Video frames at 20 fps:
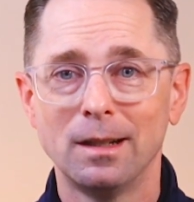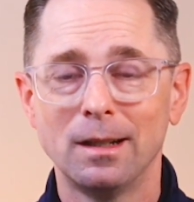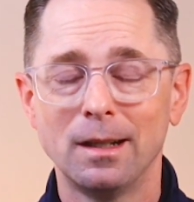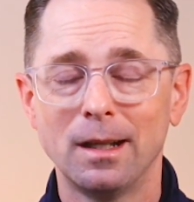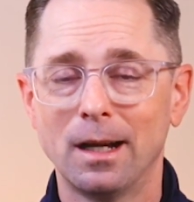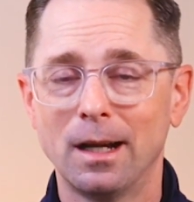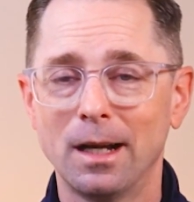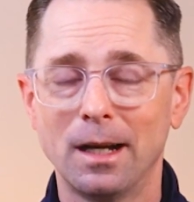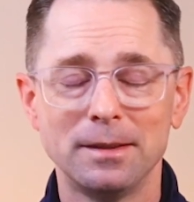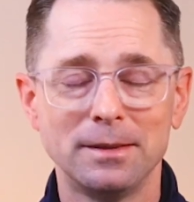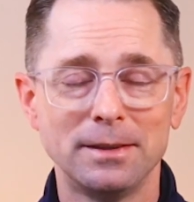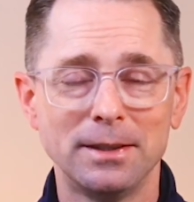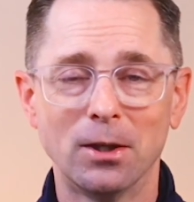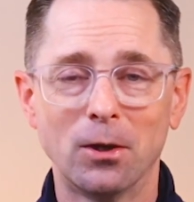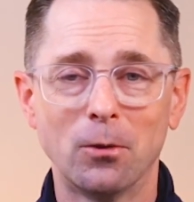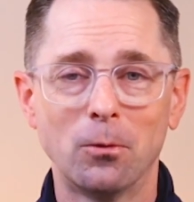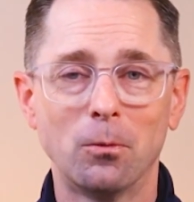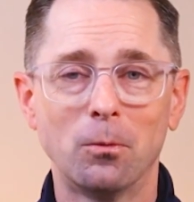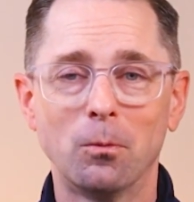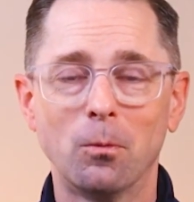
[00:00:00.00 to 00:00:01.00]

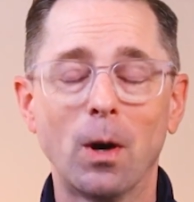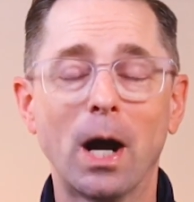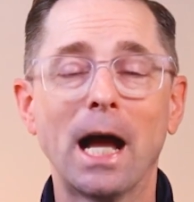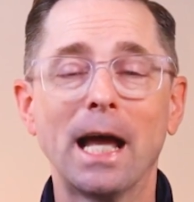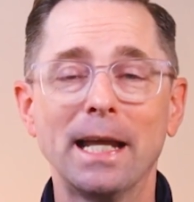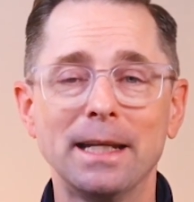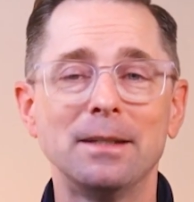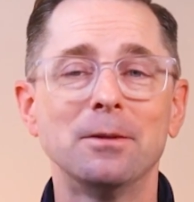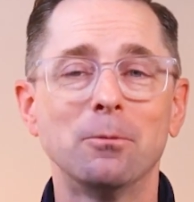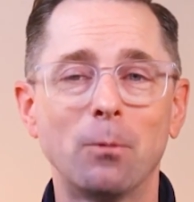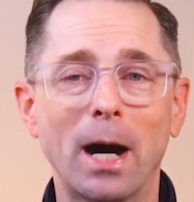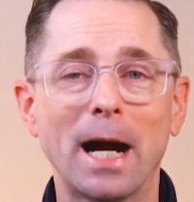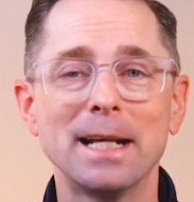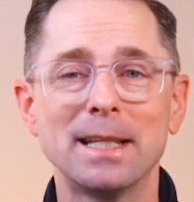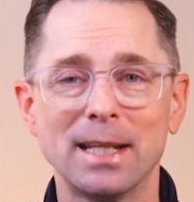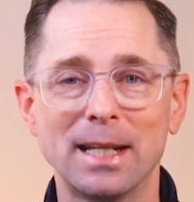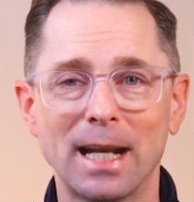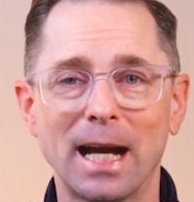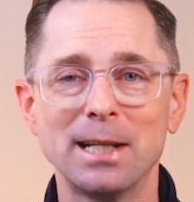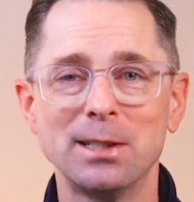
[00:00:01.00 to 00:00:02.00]
Why
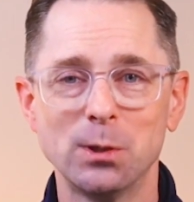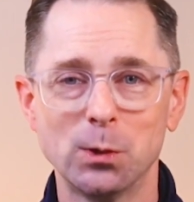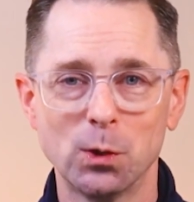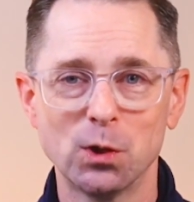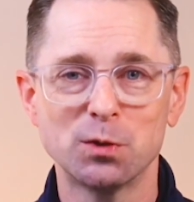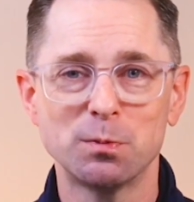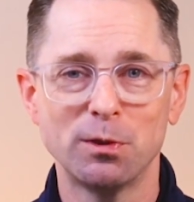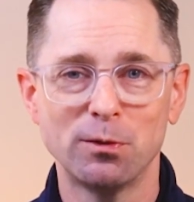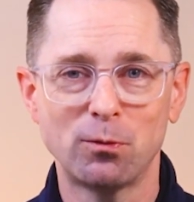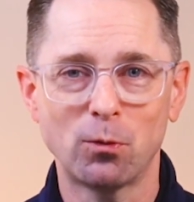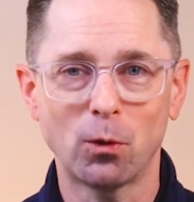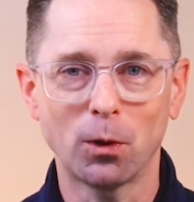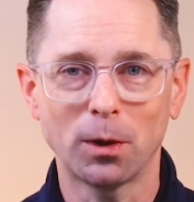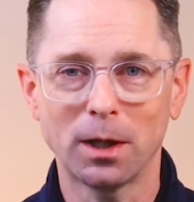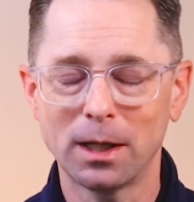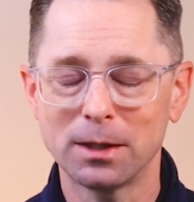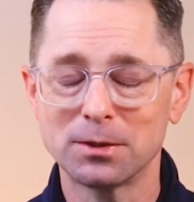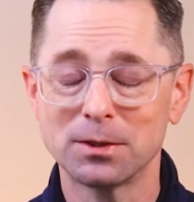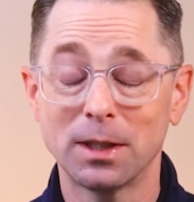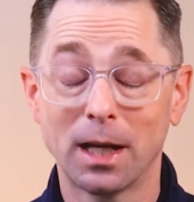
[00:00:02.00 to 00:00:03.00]
didn't I do this before?
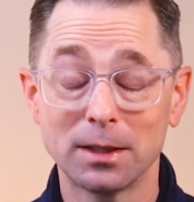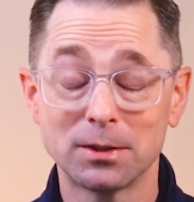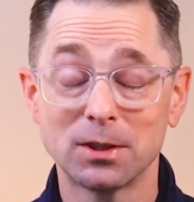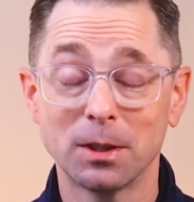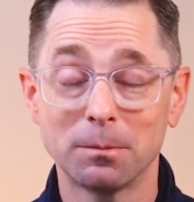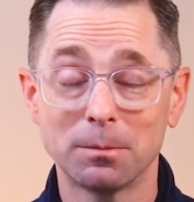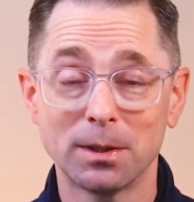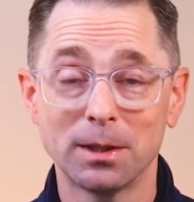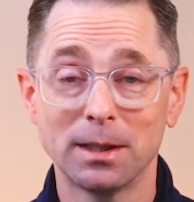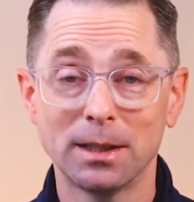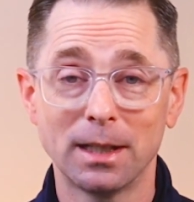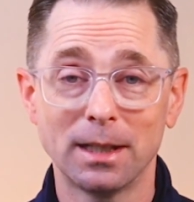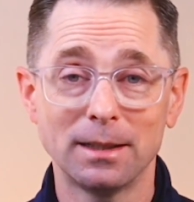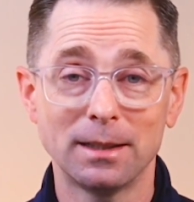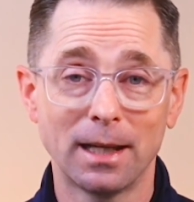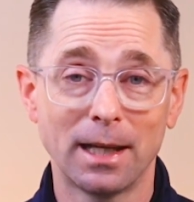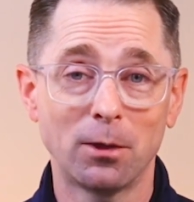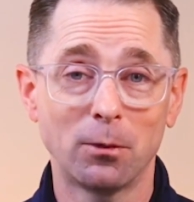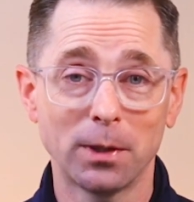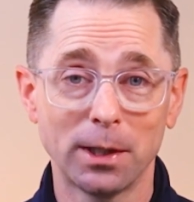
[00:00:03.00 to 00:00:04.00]
It's not something that
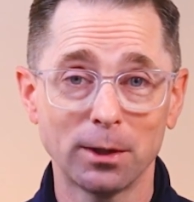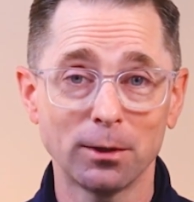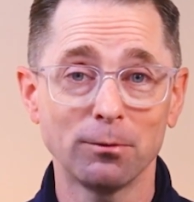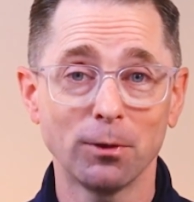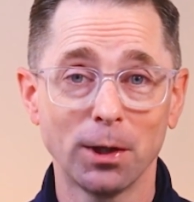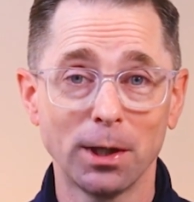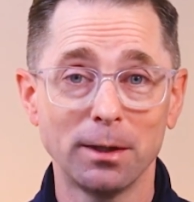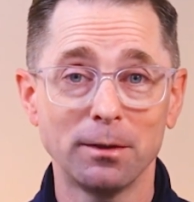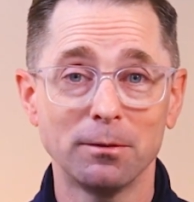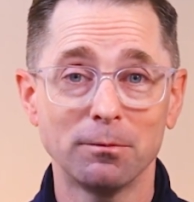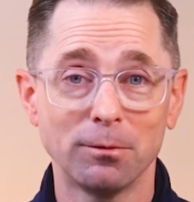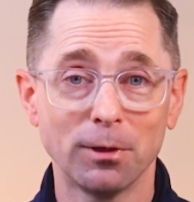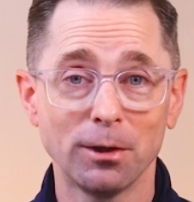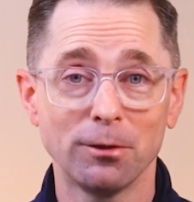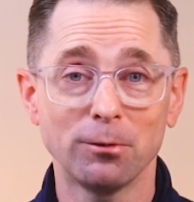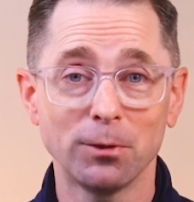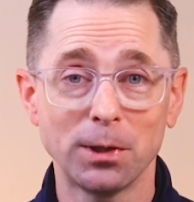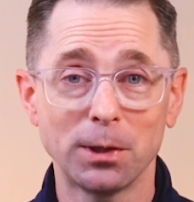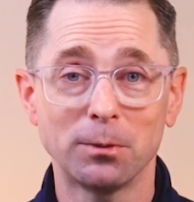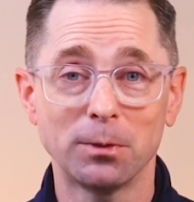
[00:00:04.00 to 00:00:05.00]
I don't hear very, very
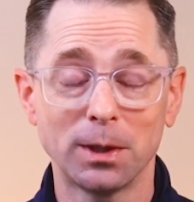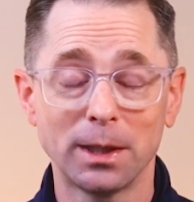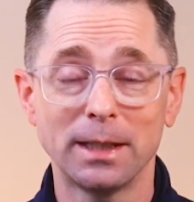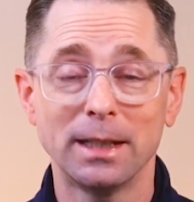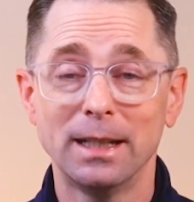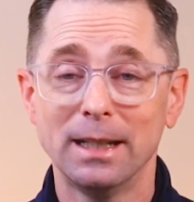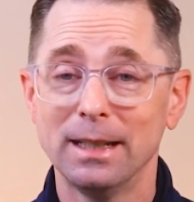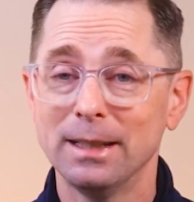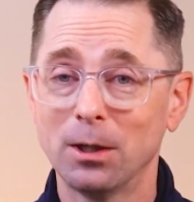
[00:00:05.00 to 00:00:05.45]
frequently.